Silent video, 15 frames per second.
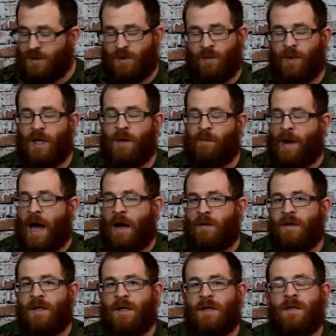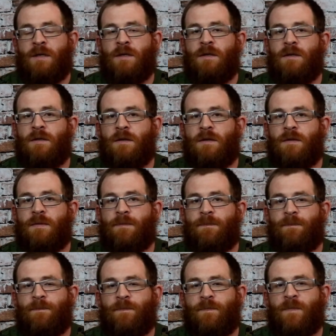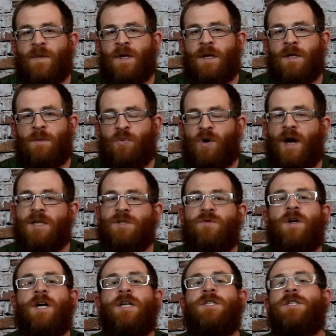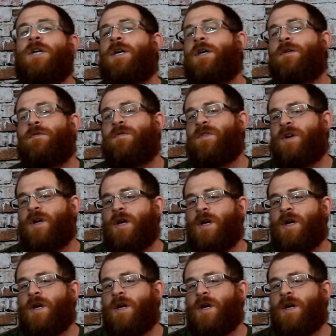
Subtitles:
would be about the price range of